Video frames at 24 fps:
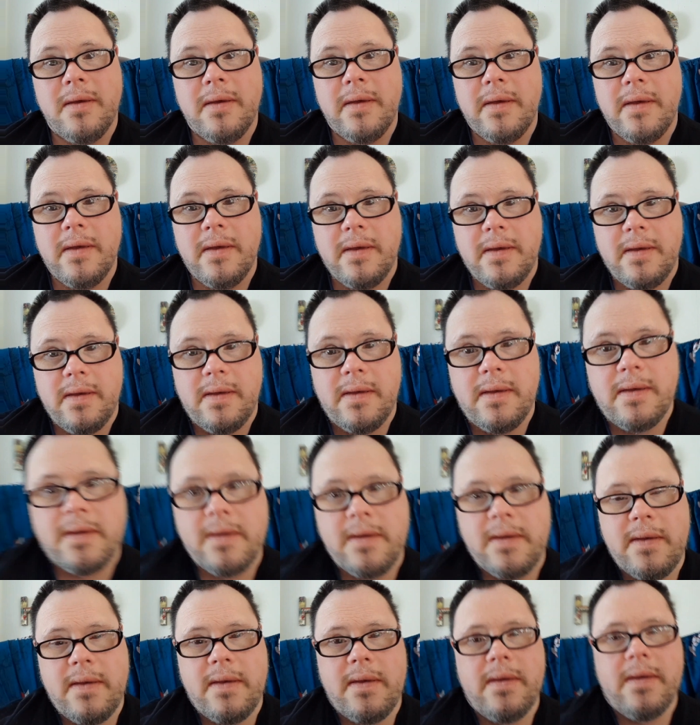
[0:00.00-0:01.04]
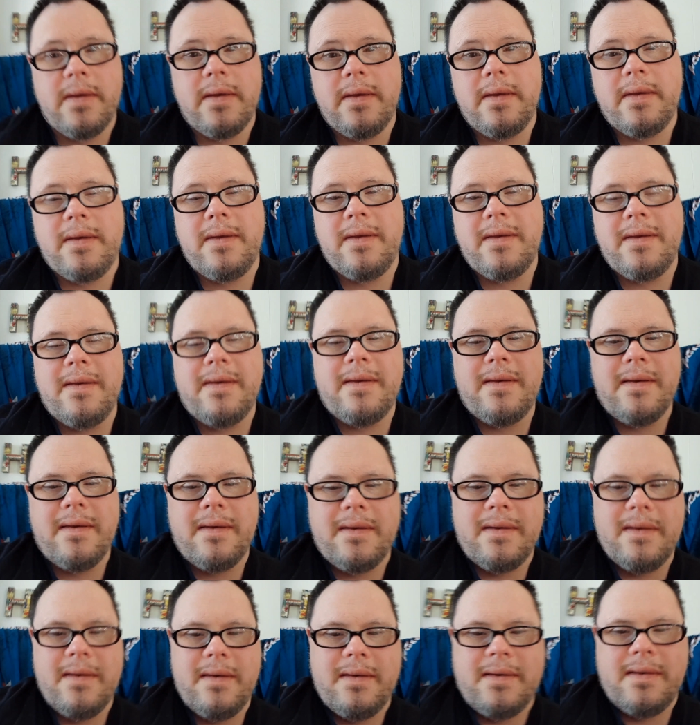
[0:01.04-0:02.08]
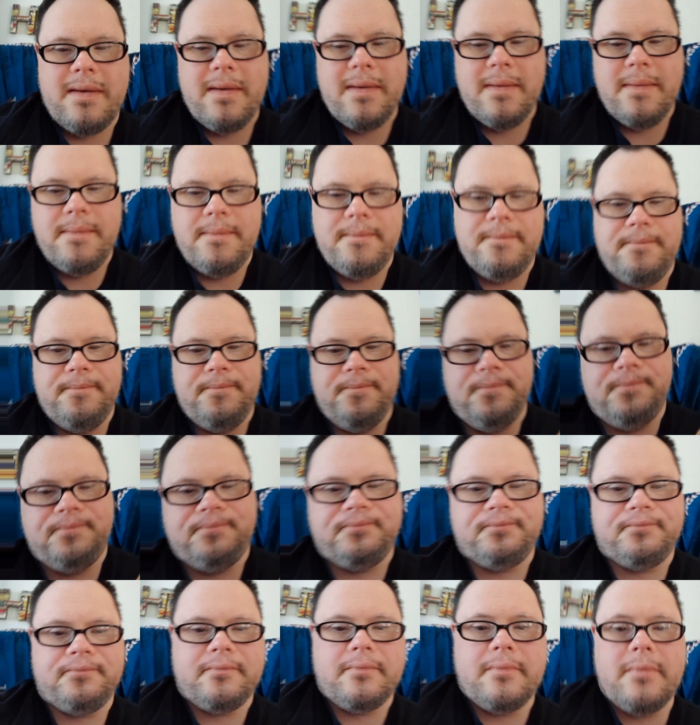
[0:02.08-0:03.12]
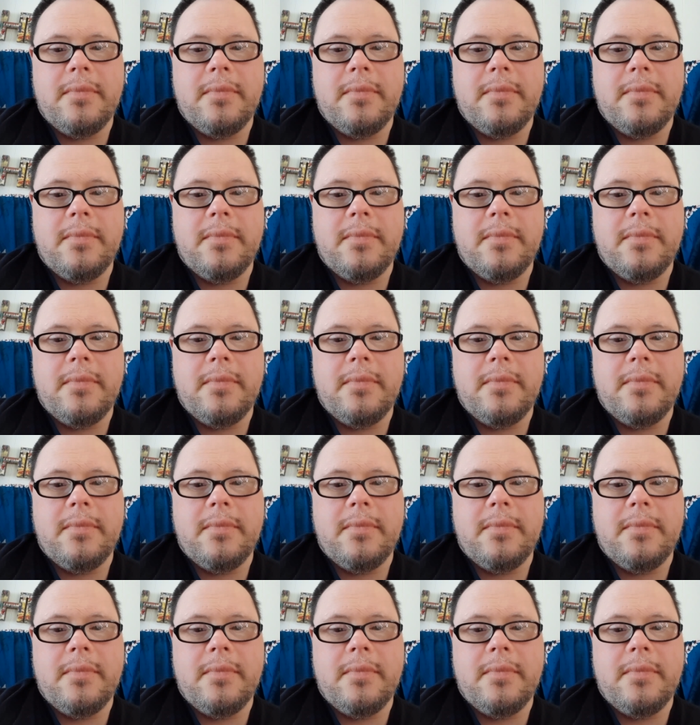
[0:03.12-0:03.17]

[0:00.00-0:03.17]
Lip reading: [no speech]